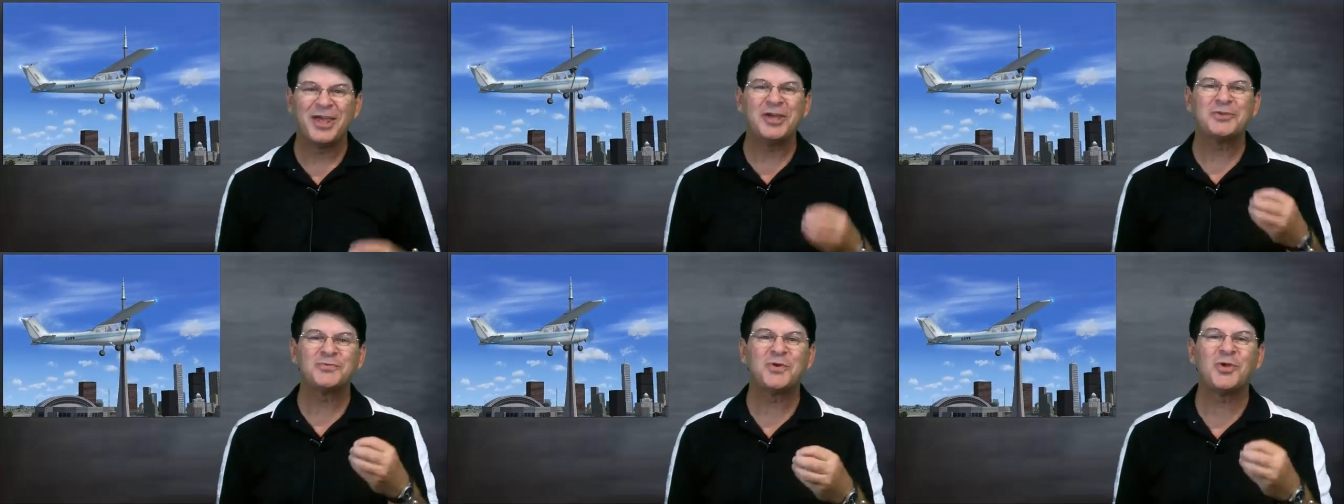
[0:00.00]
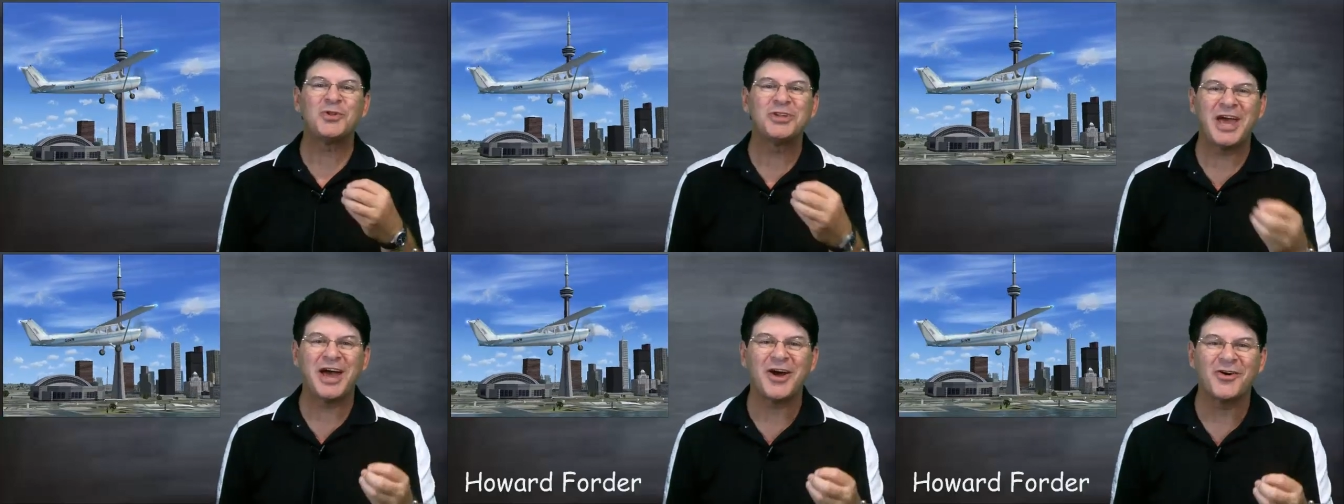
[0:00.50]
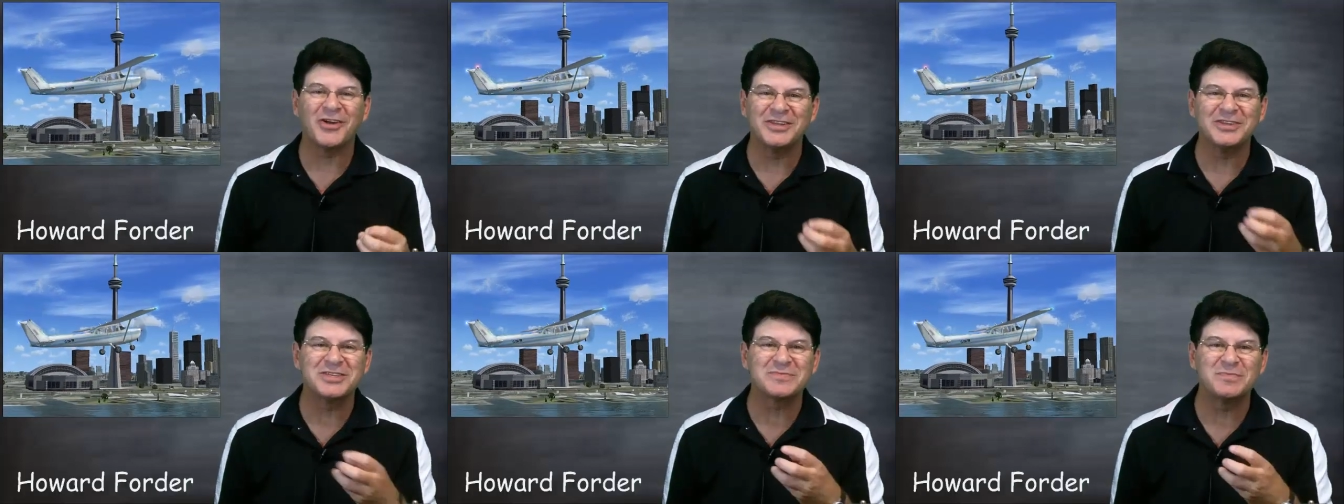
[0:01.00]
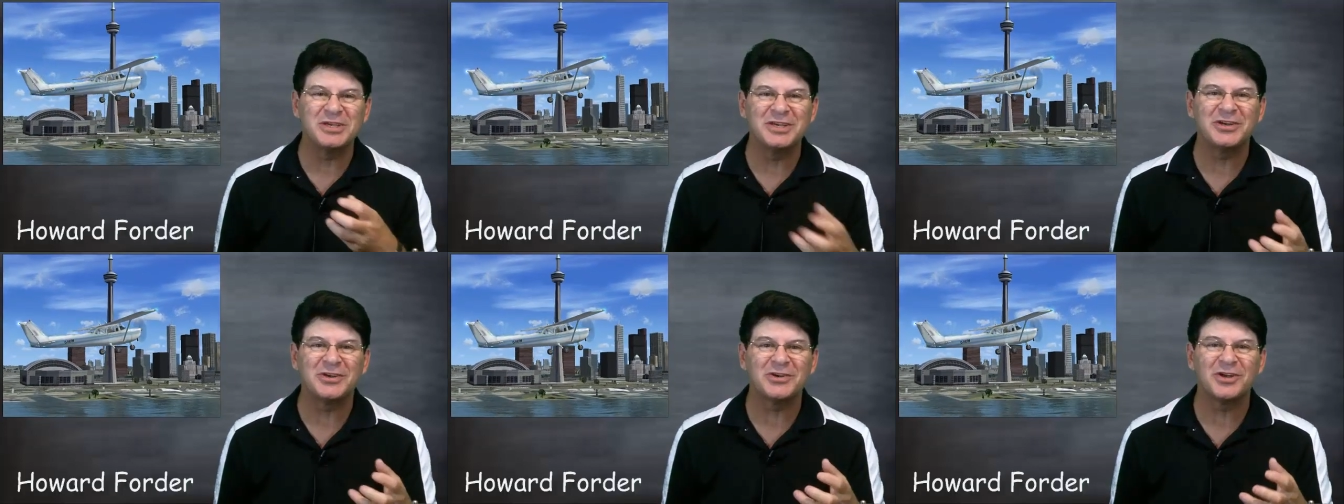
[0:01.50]
Enroll now in this
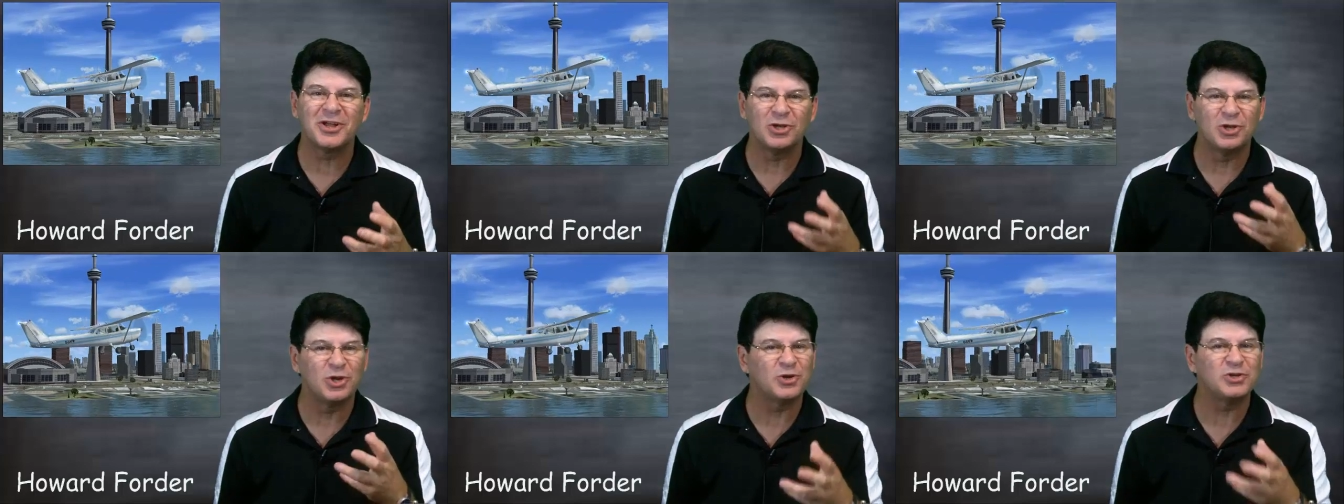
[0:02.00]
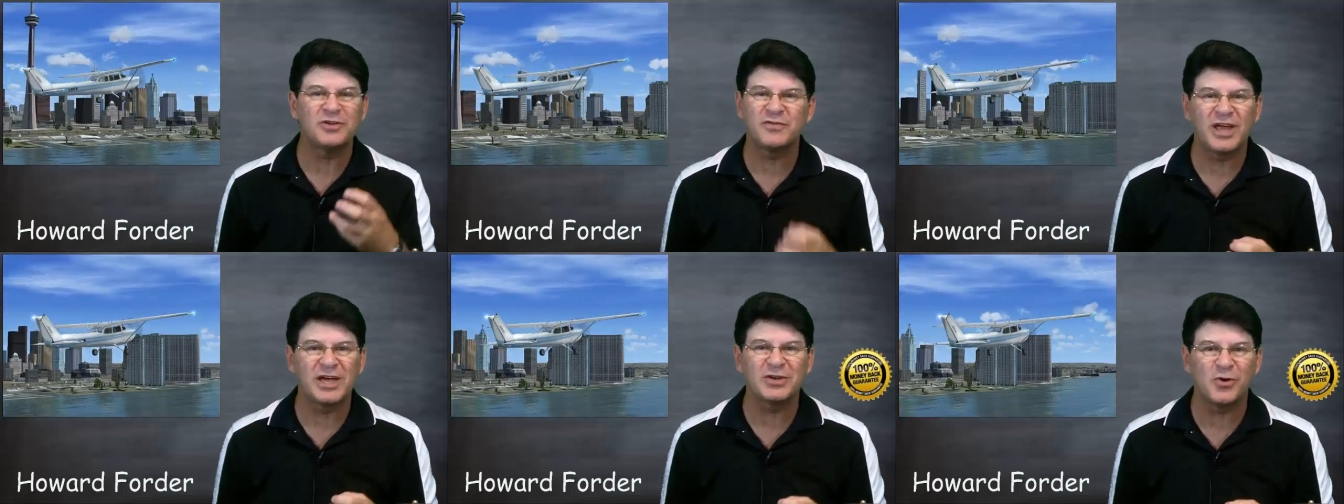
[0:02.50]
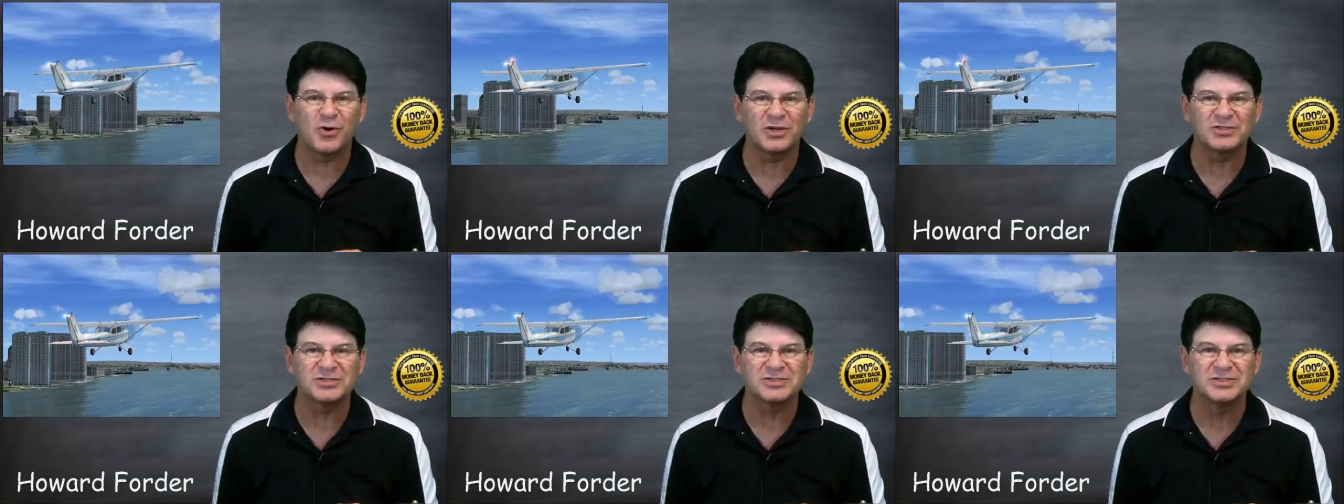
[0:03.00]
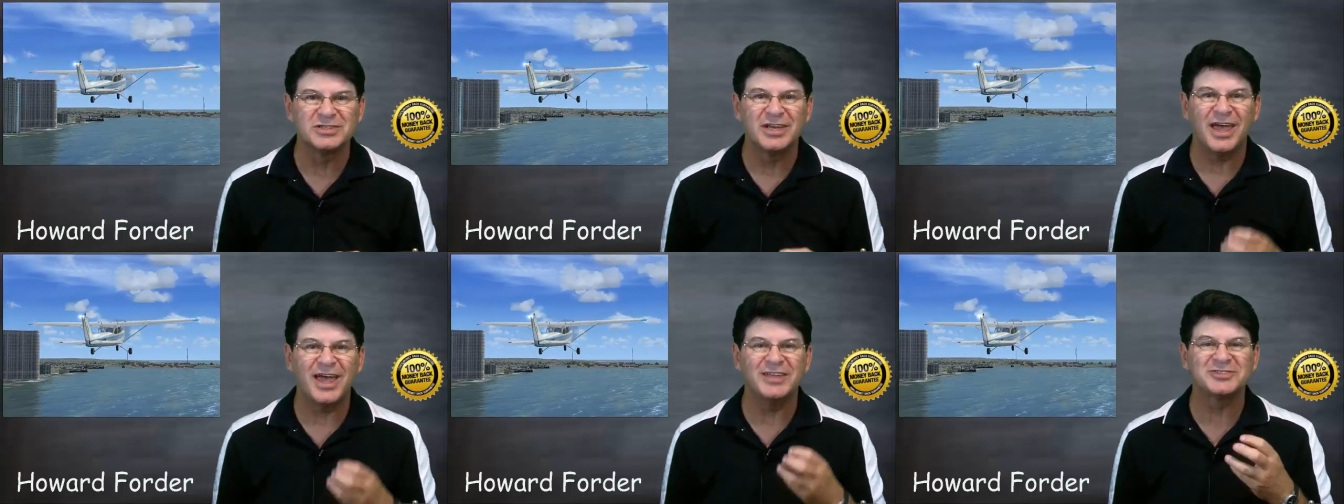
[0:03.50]
beginner Learn to Fly course
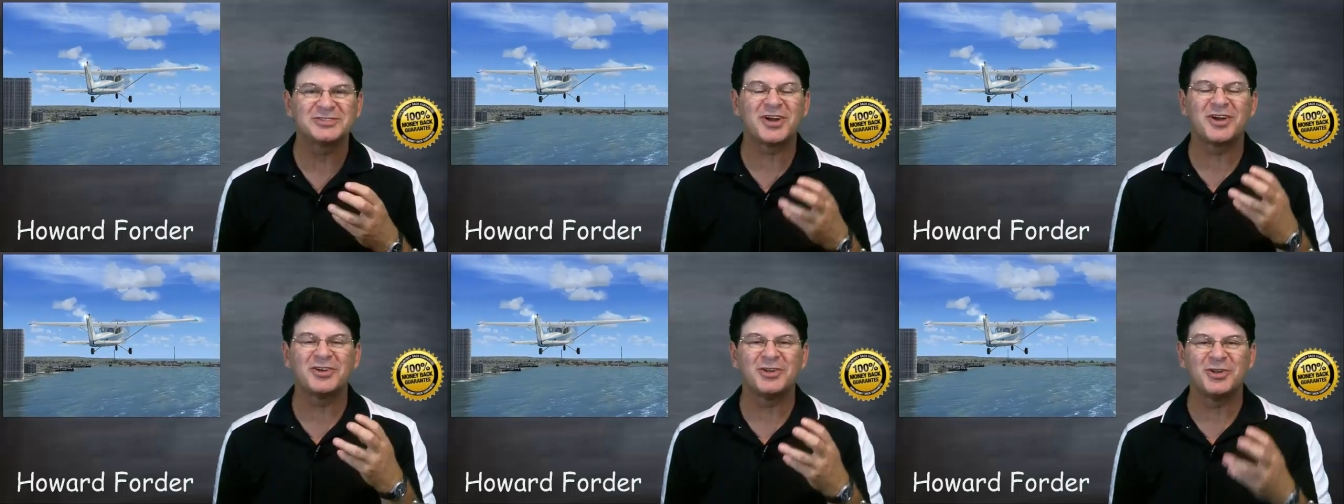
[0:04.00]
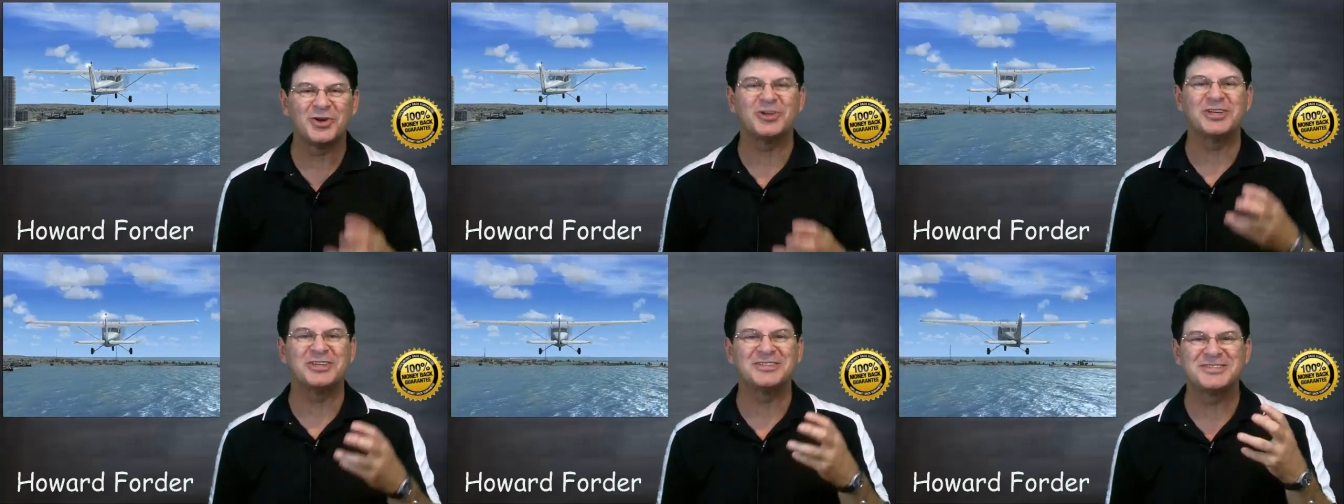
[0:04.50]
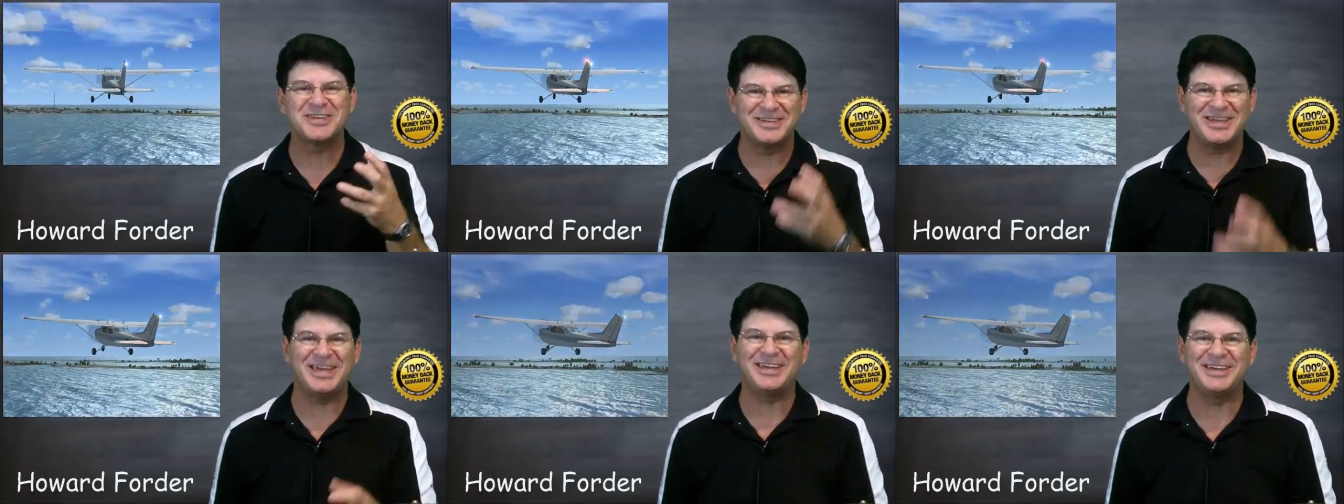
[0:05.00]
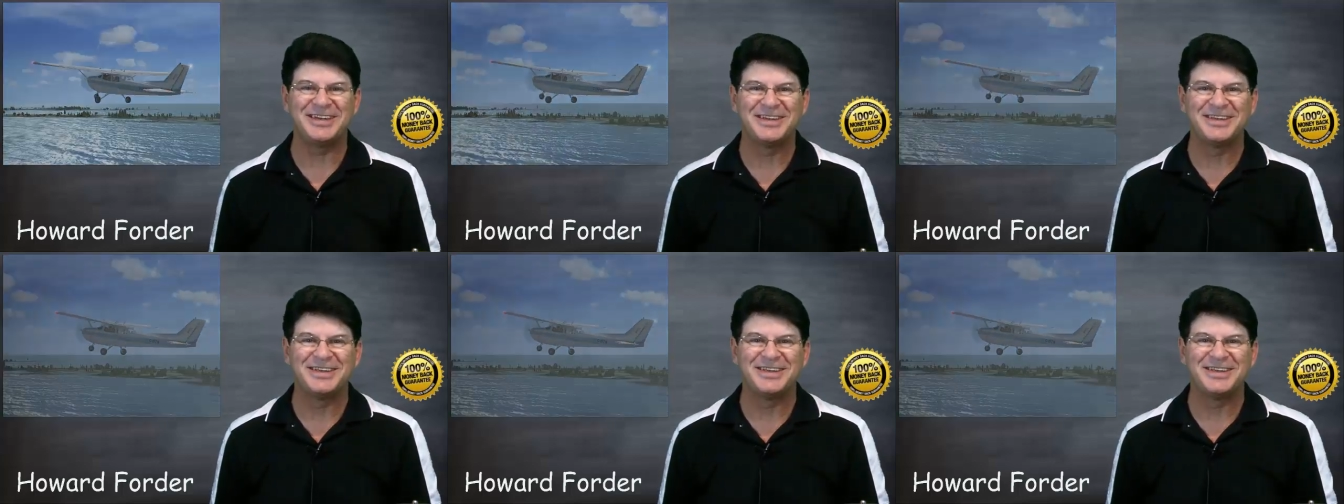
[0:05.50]
and start learning today.